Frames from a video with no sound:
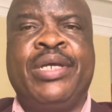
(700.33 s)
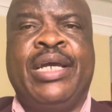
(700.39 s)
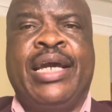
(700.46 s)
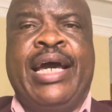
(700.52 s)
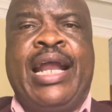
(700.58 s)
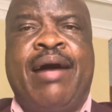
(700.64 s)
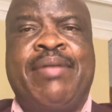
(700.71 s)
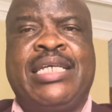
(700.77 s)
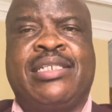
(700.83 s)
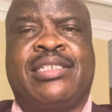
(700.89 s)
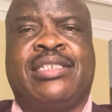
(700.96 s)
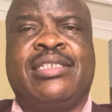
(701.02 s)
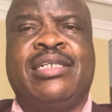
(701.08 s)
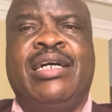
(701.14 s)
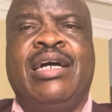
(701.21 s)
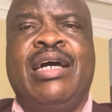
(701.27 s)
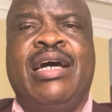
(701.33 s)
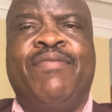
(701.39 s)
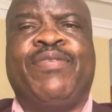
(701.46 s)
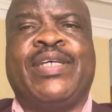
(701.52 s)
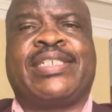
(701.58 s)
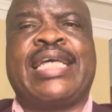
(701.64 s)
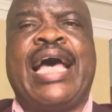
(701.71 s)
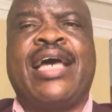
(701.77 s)
And I must
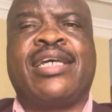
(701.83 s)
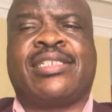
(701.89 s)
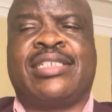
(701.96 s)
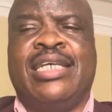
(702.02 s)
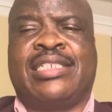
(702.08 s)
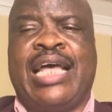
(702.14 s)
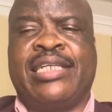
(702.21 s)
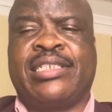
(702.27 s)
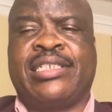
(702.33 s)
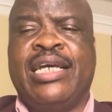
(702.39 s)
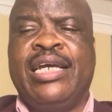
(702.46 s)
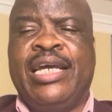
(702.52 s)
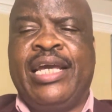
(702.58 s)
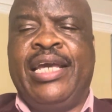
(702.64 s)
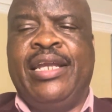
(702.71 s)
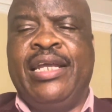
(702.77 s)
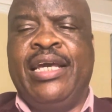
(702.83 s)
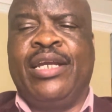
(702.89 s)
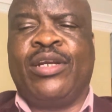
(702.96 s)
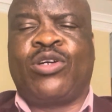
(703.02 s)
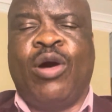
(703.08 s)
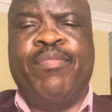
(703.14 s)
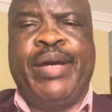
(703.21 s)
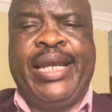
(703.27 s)
emphasize this as in
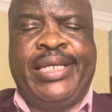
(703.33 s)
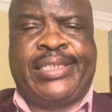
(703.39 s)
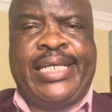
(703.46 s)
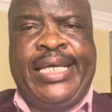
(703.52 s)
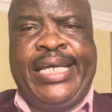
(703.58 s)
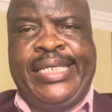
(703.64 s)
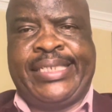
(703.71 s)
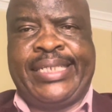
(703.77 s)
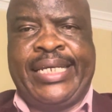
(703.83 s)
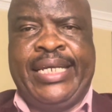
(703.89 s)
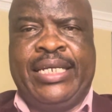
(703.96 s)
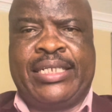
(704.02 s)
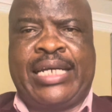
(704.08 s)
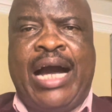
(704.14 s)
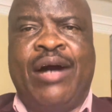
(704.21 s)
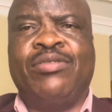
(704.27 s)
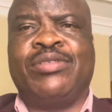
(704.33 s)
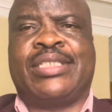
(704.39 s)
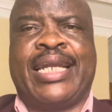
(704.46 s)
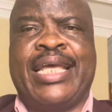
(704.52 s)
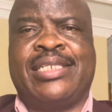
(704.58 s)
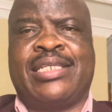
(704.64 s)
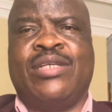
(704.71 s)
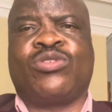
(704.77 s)
communities, in
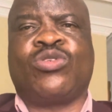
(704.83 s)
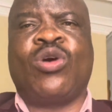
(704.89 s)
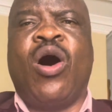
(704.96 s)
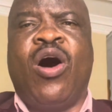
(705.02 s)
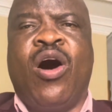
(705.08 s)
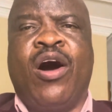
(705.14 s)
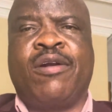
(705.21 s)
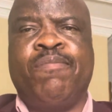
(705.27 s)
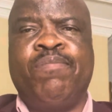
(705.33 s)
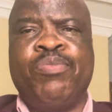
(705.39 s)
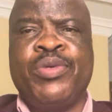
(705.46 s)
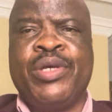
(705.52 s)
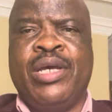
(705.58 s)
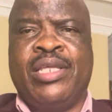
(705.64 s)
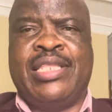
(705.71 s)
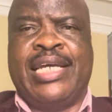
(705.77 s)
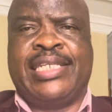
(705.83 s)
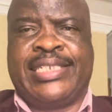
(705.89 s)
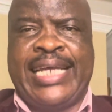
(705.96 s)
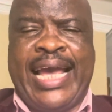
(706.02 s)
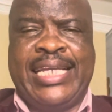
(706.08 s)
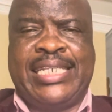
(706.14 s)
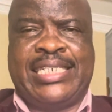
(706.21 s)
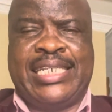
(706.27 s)
countries, and so on, the
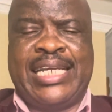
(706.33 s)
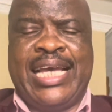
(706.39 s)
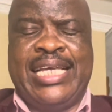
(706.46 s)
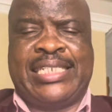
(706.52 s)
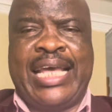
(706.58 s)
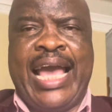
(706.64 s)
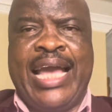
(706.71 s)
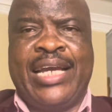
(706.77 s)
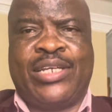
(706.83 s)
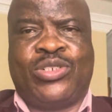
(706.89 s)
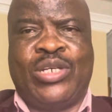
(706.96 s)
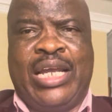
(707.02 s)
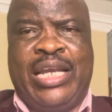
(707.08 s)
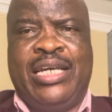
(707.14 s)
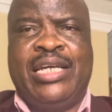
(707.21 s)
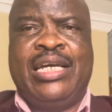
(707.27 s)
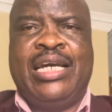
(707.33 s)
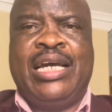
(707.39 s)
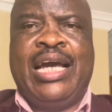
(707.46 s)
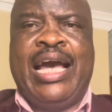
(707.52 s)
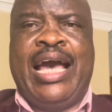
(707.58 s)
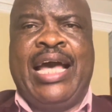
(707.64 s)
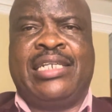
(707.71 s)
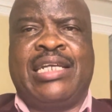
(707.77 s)
church has actually
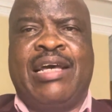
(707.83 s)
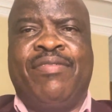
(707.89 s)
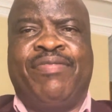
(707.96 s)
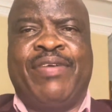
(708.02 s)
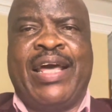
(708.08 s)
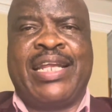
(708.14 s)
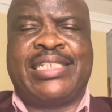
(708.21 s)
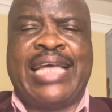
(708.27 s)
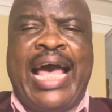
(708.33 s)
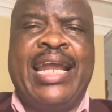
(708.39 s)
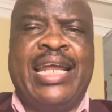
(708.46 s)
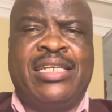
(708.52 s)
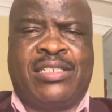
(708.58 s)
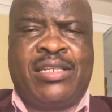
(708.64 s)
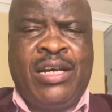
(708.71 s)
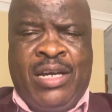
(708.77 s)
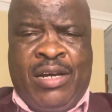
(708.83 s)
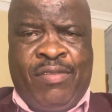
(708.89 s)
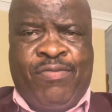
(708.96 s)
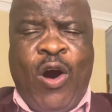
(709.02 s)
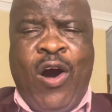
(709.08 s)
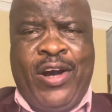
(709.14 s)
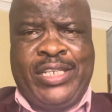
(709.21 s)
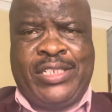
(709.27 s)
had a very silent
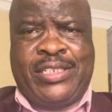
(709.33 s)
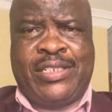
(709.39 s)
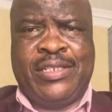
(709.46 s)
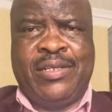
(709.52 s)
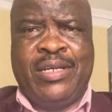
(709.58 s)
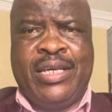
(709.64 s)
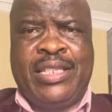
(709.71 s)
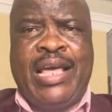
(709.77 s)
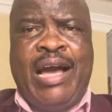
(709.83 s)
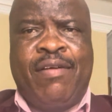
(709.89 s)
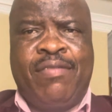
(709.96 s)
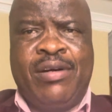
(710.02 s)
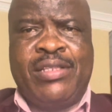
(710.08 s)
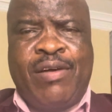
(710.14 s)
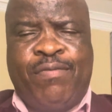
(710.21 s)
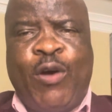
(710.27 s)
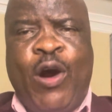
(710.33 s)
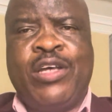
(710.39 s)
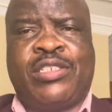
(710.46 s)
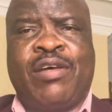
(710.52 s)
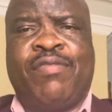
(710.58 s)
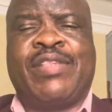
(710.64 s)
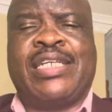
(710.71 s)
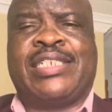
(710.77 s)
voice. The
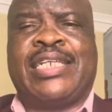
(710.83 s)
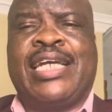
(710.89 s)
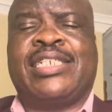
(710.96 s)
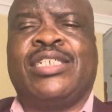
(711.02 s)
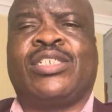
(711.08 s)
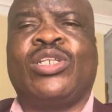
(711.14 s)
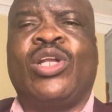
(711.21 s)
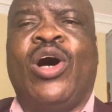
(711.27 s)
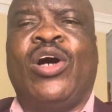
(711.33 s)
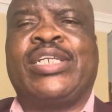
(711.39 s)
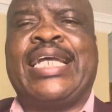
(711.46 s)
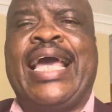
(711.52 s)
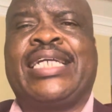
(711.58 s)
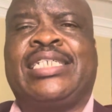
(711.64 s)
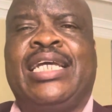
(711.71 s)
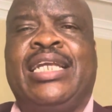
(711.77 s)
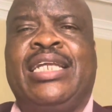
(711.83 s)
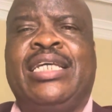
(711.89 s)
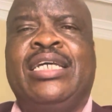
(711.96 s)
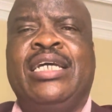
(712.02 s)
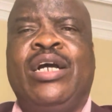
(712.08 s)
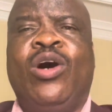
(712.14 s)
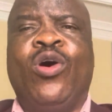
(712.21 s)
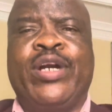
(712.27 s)
voice of the church is not actually
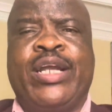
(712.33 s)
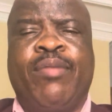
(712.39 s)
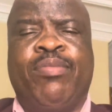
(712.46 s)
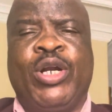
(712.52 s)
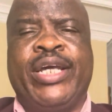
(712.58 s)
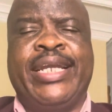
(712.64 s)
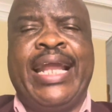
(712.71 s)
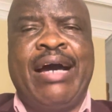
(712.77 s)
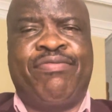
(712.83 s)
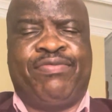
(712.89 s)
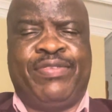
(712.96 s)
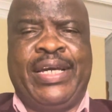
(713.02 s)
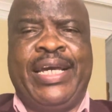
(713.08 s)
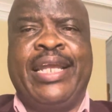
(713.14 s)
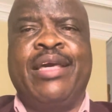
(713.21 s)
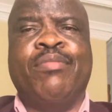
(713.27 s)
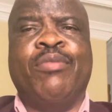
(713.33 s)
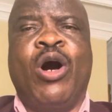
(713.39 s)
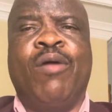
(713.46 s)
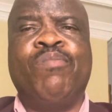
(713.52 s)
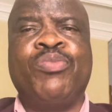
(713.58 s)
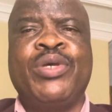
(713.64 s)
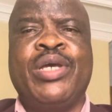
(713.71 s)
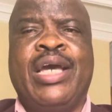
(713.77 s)
audible enough
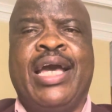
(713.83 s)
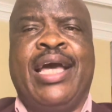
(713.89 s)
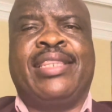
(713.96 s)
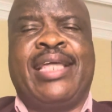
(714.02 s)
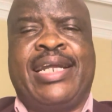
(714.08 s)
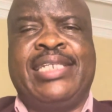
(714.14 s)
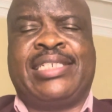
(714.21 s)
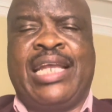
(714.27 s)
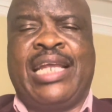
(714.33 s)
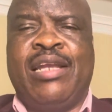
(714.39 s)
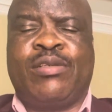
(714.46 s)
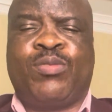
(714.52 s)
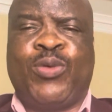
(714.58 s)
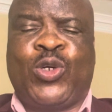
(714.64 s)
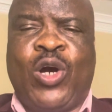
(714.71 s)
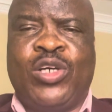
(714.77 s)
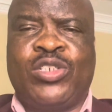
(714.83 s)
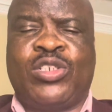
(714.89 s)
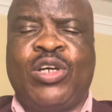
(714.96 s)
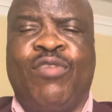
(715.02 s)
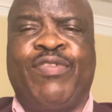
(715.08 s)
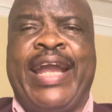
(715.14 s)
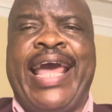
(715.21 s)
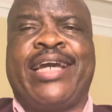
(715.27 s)
anymore. And the reason is because
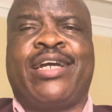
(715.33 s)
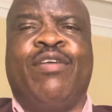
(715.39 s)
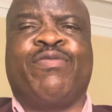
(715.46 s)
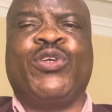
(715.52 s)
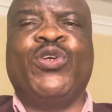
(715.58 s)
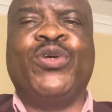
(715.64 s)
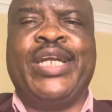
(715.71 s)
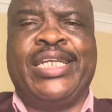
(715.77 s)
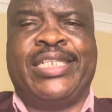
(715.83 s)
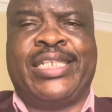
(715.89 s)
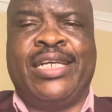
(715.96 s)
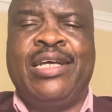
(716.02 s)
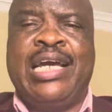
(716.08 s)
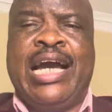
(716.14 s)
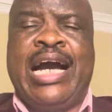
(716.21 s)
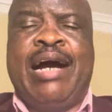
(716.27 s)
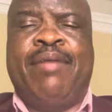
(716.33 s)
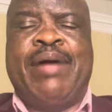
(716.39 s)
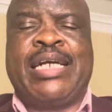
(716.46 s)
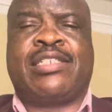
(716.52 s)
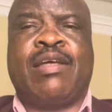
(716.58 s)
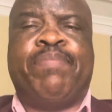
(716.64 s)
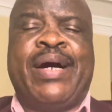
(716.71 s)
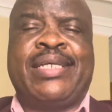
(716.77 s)
of lack of unity
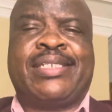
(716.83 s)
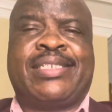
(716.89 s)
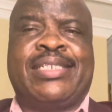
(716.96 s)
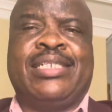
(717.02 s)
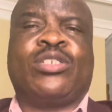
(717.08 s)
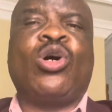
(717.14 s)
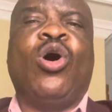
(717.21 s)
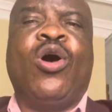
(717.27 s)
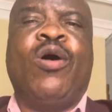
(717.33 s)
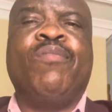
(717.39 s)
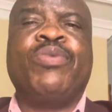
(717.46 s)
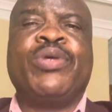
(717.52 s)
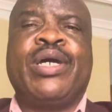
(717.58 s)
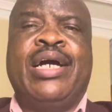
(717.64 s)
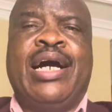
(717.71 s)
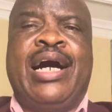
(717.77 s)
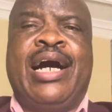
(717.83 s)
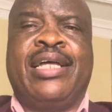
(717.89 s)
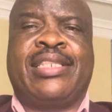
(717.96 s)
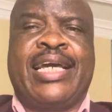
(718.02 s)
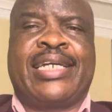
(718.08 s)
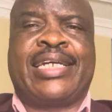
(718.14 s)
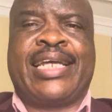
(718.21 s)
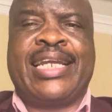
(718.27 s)
amongst the pastors or
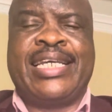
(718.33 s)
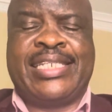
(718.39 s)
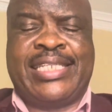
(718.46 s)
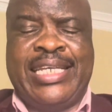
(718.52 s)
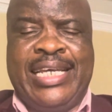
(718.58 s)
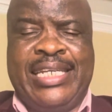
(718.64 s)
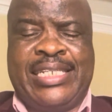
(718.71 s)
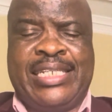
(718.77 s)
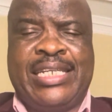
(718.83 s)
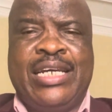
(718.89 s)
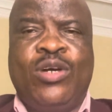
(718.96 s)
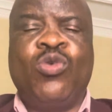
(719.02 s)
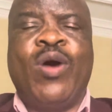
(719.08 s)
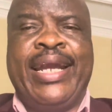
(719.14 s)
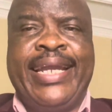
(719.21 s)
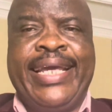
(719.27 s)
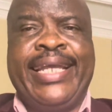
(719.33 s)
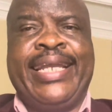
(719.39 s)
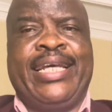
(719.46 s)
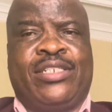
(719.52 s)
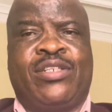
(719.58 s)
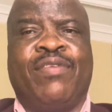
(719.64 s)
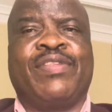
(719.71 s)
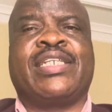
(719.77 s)
the Christians who are
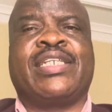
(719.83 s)
leaders of the